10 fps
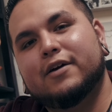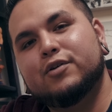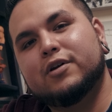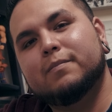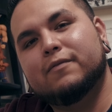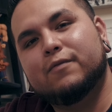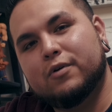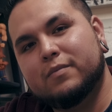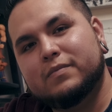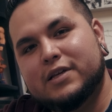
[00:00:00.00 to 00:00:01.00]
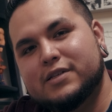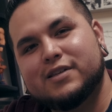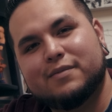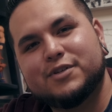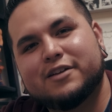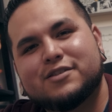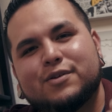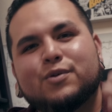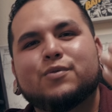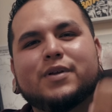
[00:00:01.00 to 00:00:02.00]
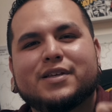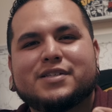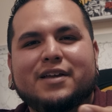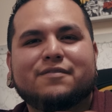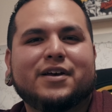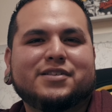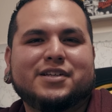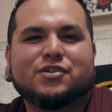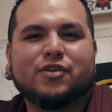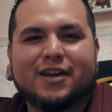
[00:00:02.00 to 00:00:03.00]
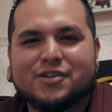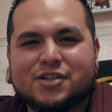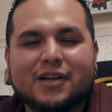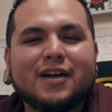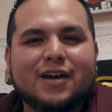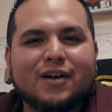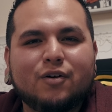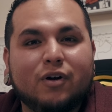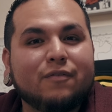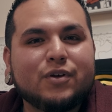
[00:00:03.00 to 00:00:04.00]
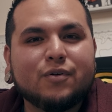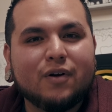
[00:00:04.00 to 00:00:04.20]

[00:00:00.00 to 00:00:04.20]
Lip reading: how you can perform the subject to real estate investing strategy wherever you